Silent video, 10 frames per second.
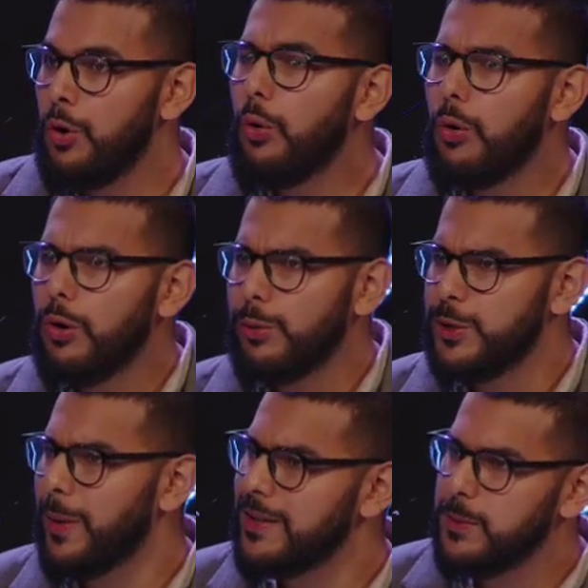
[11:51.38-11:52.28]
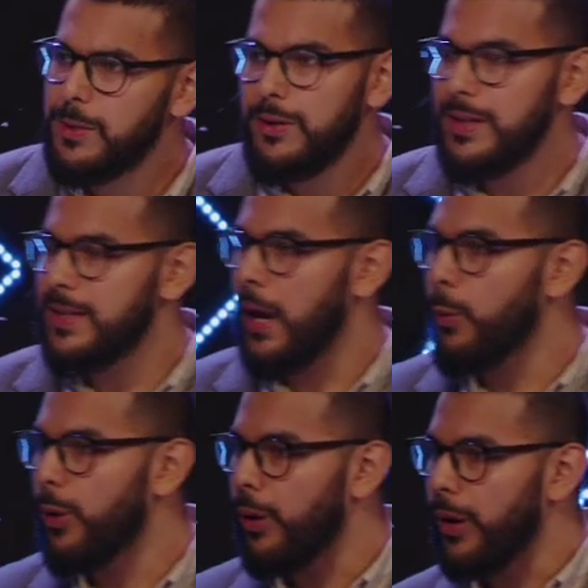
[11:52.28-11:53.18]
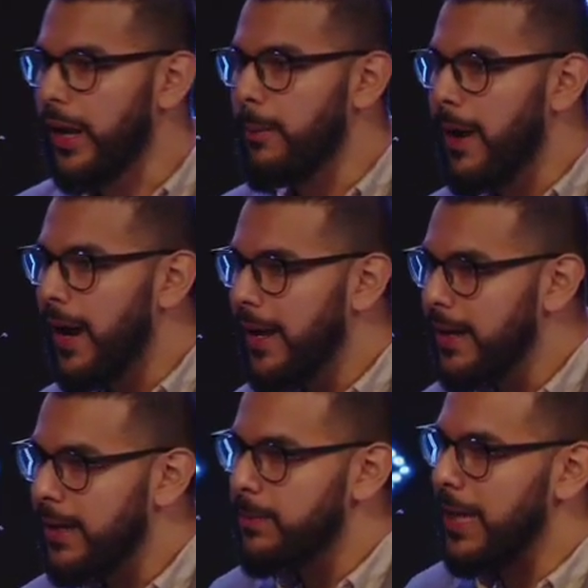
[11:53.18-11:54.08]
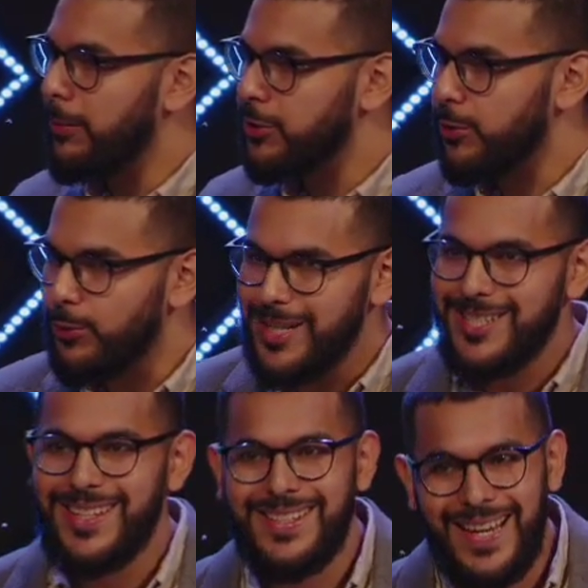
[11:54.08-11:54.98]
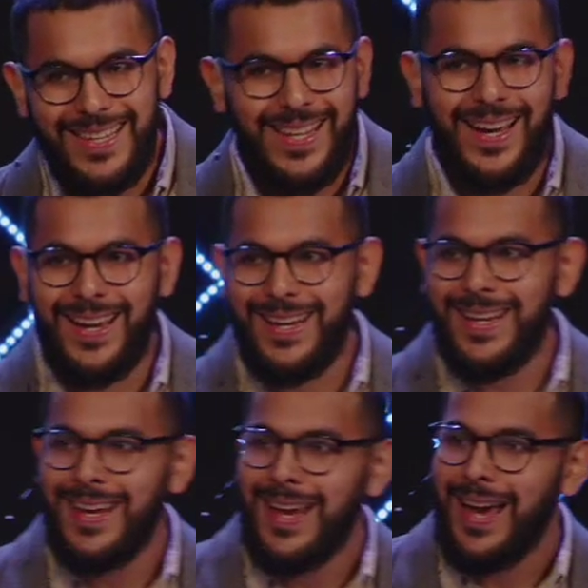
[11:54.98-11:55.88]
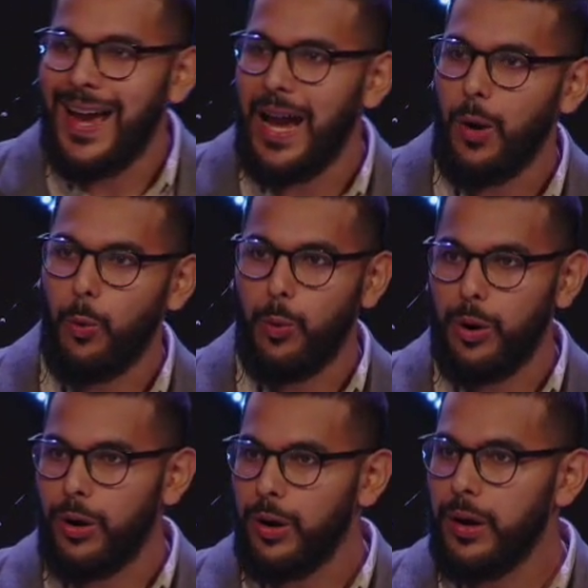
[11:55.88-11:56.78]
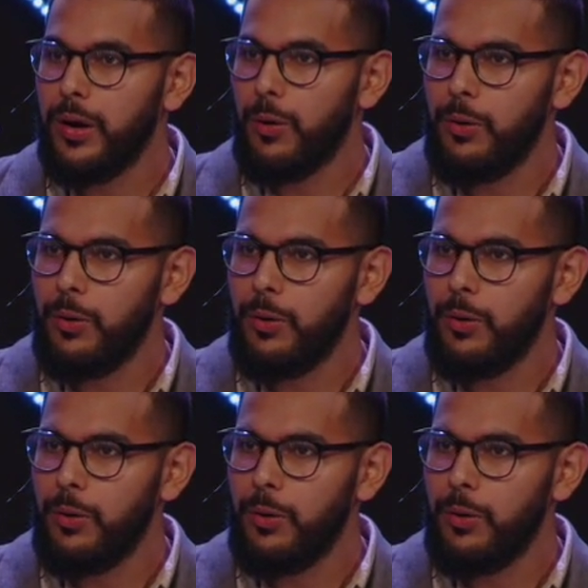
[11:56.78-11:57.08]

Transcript: Or responsibilities at work. Am I going to be able to reach the deadline at work?